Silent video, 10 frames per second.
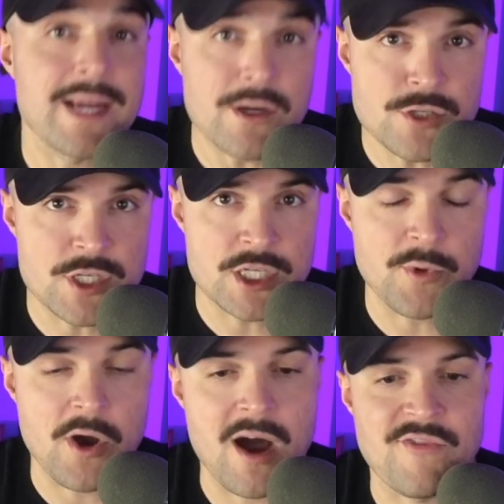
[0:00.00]

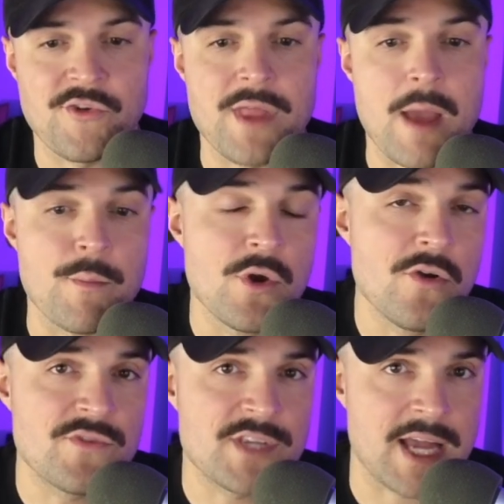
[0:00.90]
irresistible offer that
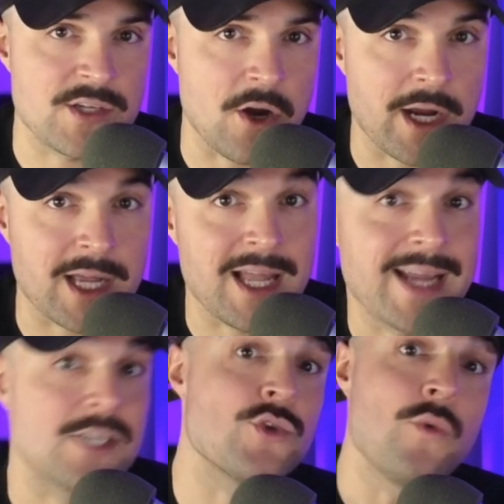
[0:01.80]
moves that target
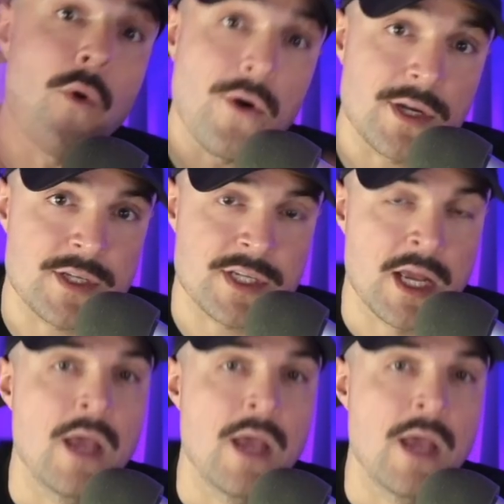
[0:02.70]
client towards